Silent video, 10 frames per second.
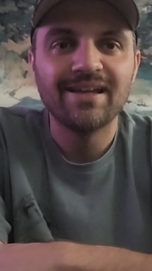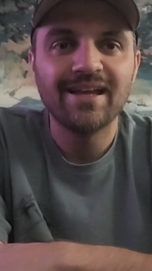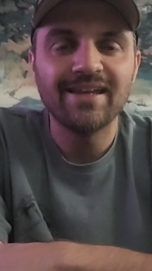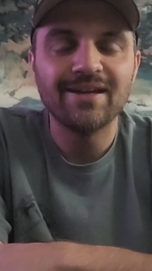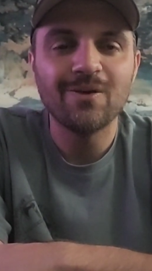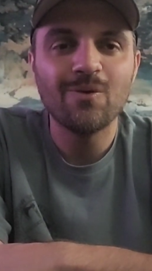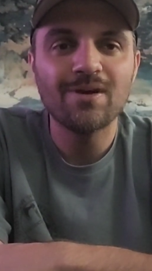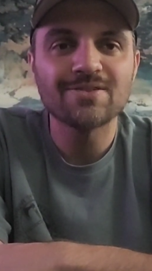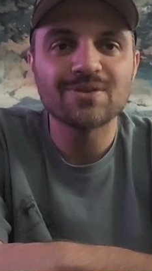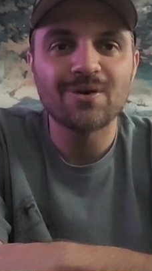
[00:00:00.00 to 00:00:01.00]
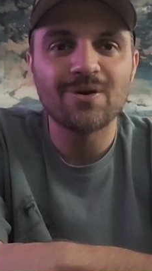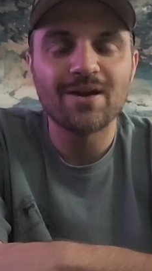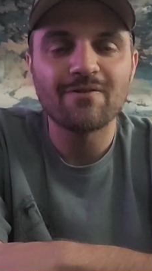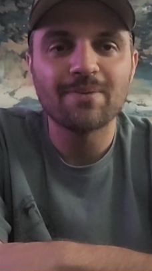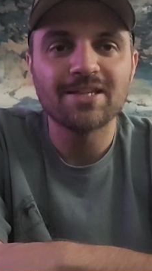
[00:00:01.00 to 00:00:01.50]
Hey, what is going on
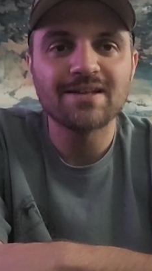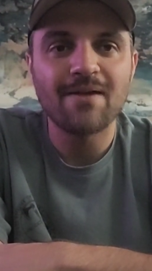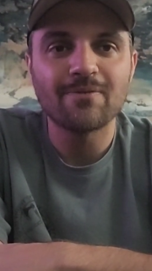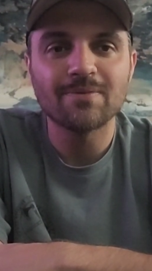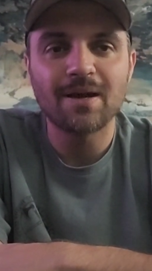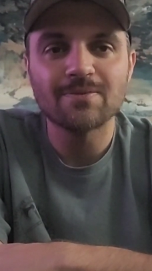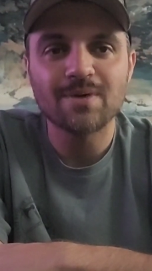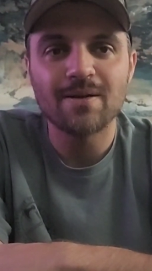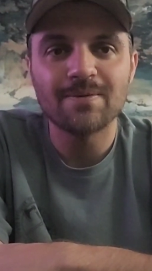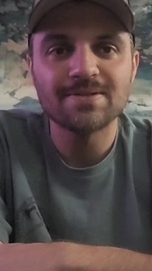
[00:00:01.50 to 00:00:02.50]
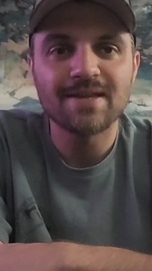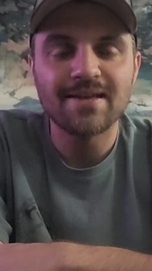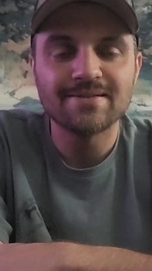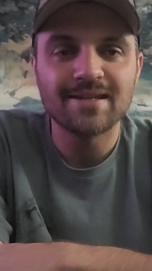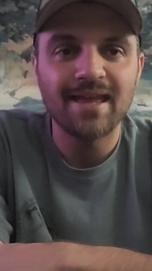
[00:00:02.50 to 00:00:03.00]
everybody? Tom from Tom's Randomness,
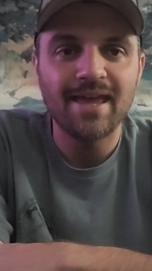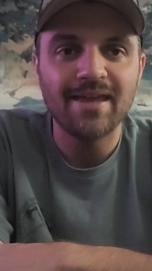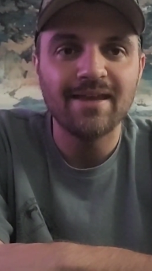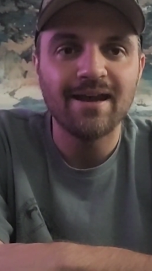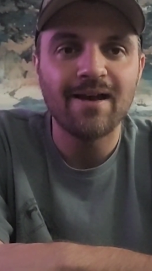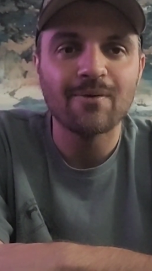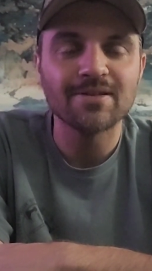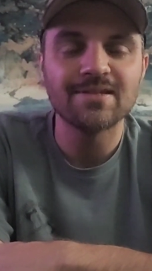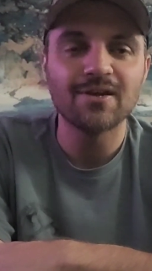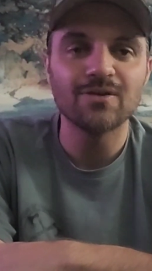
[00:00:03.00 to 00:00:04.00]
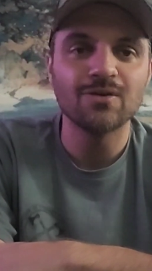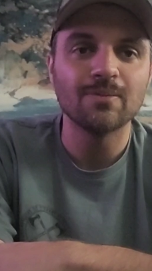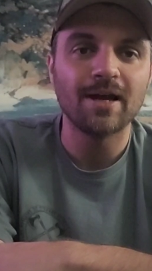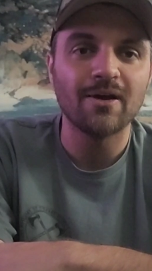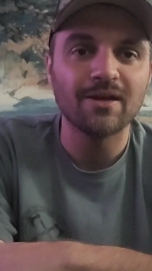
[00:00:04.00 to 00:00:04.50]
and today I want to tell you
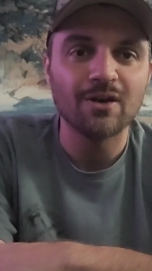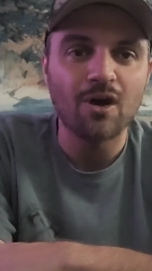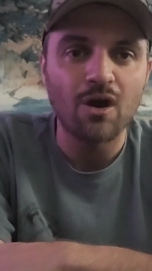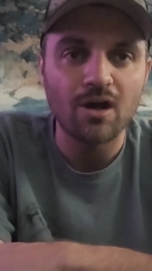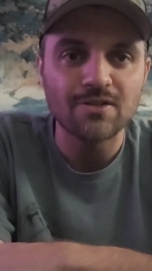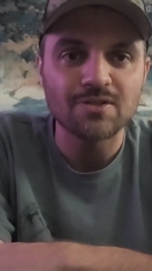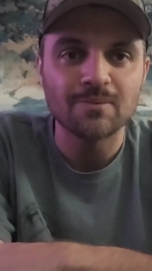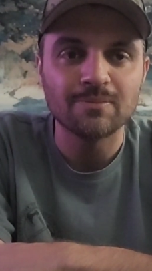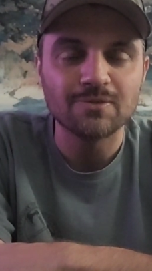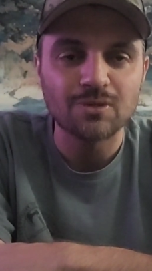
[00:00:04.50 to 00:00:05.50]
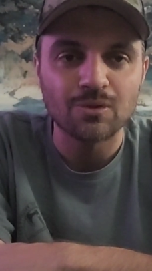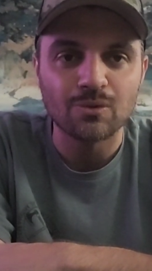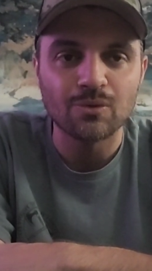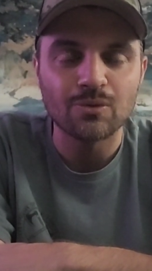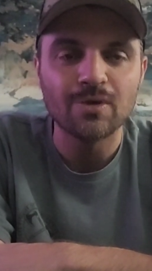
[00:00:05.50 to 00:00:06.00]
about an awesome
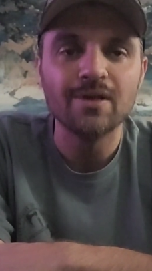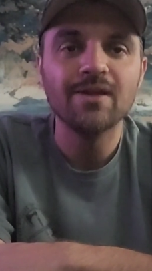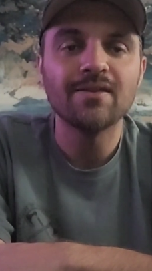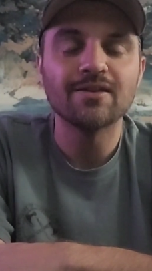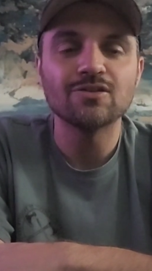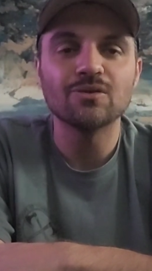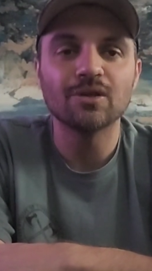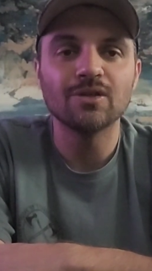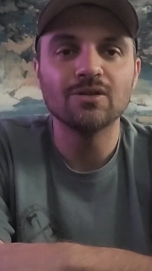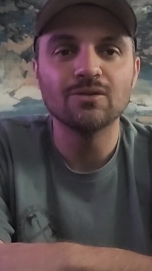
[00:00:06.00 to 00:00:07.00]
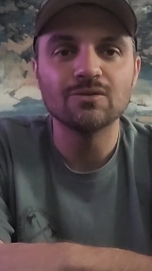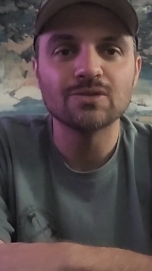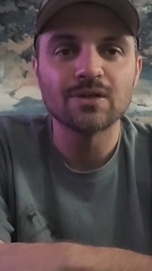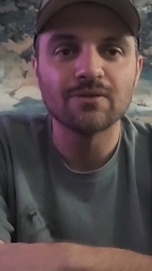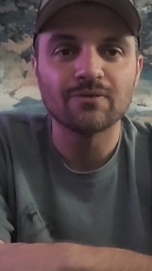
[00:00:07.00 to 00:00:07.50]
tool that you can
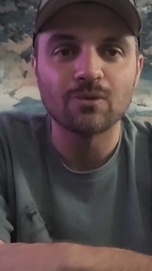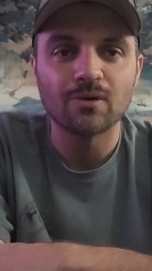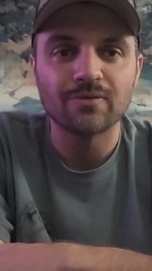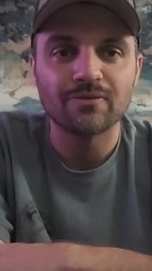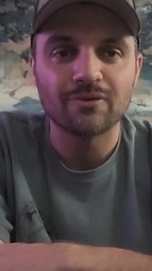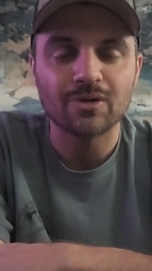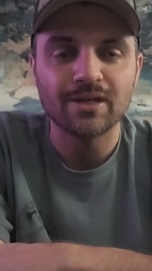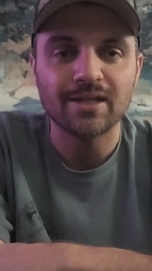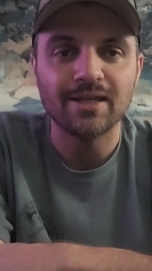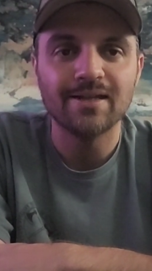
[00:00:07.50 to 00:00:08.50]
use for free.